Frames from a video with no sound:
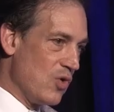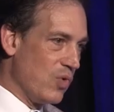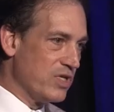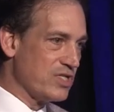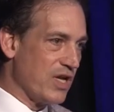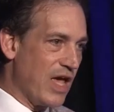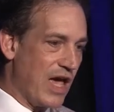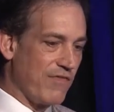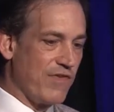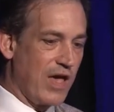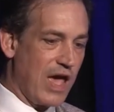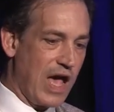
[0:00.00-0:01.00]
which
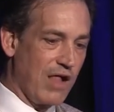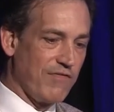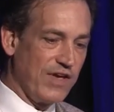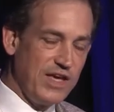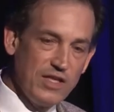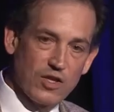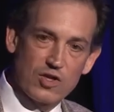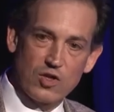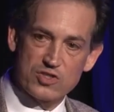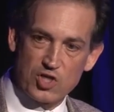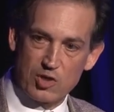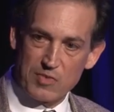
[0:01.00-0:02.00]
have alpha
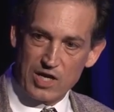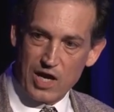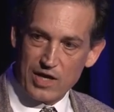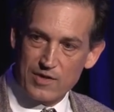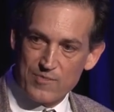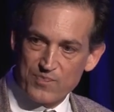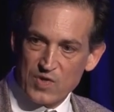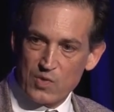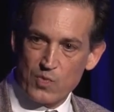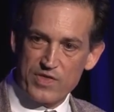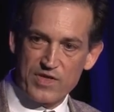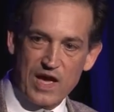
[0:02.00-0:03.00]
helical termini,
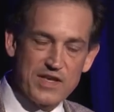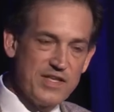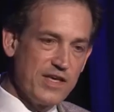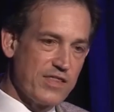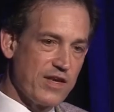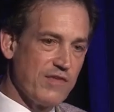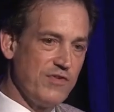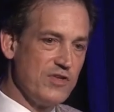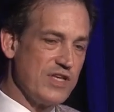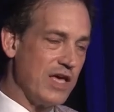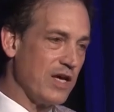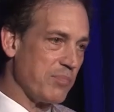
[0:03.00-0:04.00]
with the idea that if you
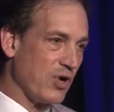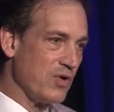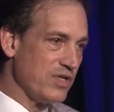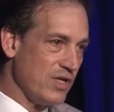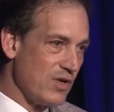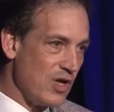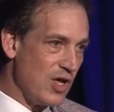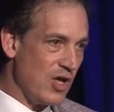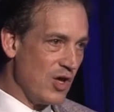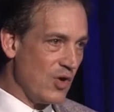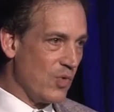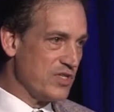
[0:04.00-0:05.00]
take a protein
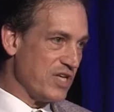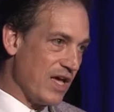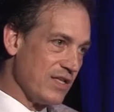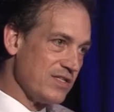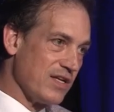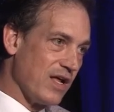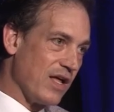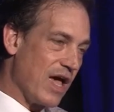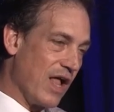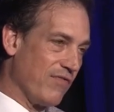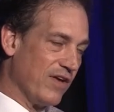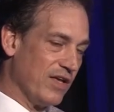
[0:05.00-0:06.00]
which ends in an
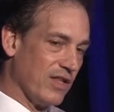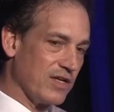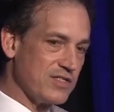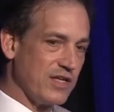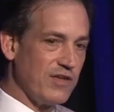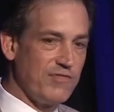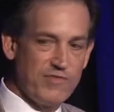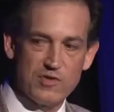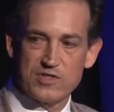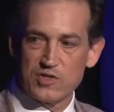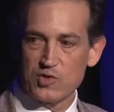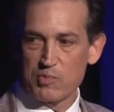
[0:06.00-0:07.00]
alpha helix and you
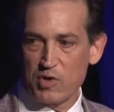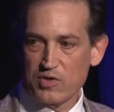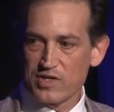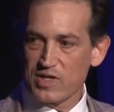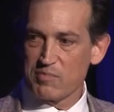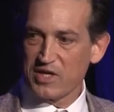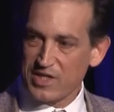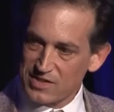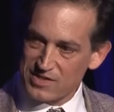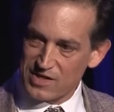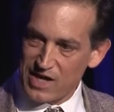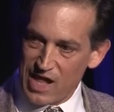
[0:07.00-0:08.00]
fuse it to a protein that
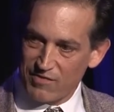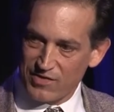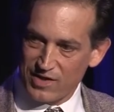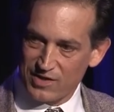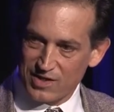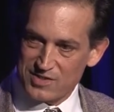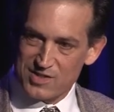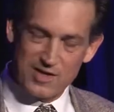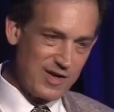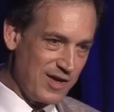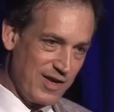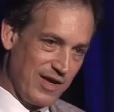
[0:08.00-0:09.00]
begins in an alpha helix,
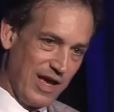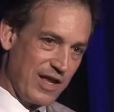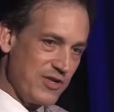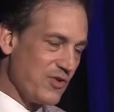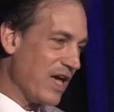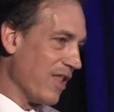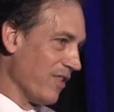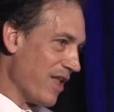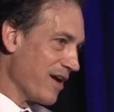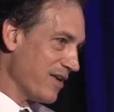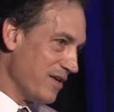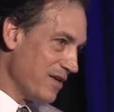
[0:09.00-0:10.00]
and you get
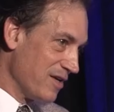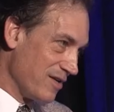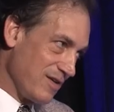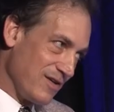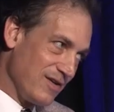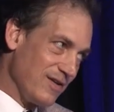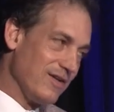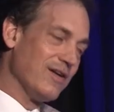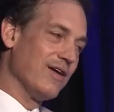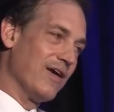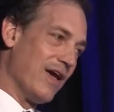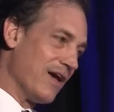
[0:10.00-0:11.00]
lucky,
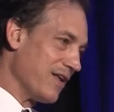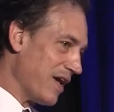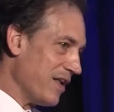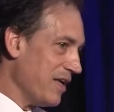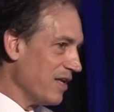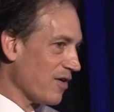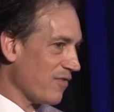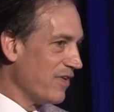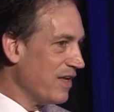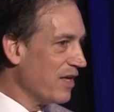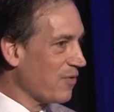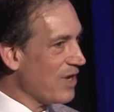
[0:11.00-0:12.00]
and any
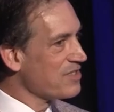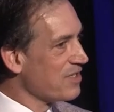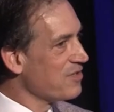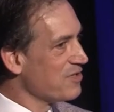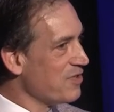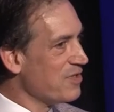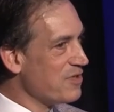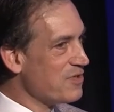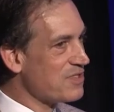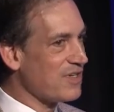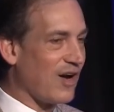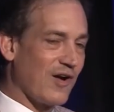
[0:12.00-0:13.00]
intervening residues you
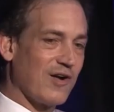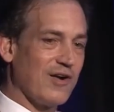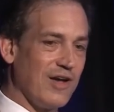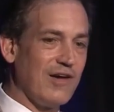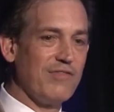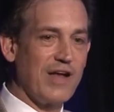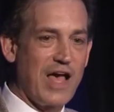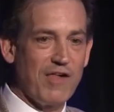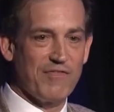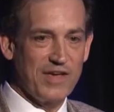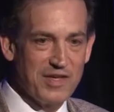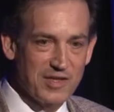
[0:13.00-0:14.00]
use are of an
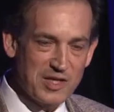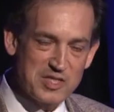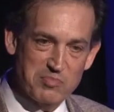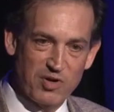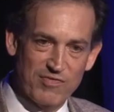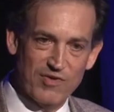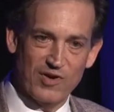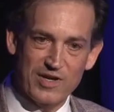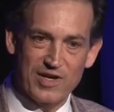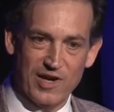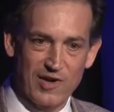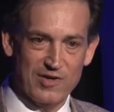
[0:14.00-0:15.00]
alpha helix
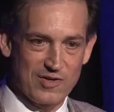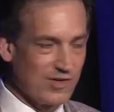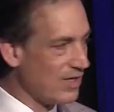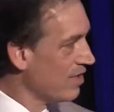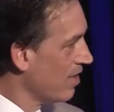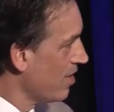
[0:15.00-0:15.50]
preferring character,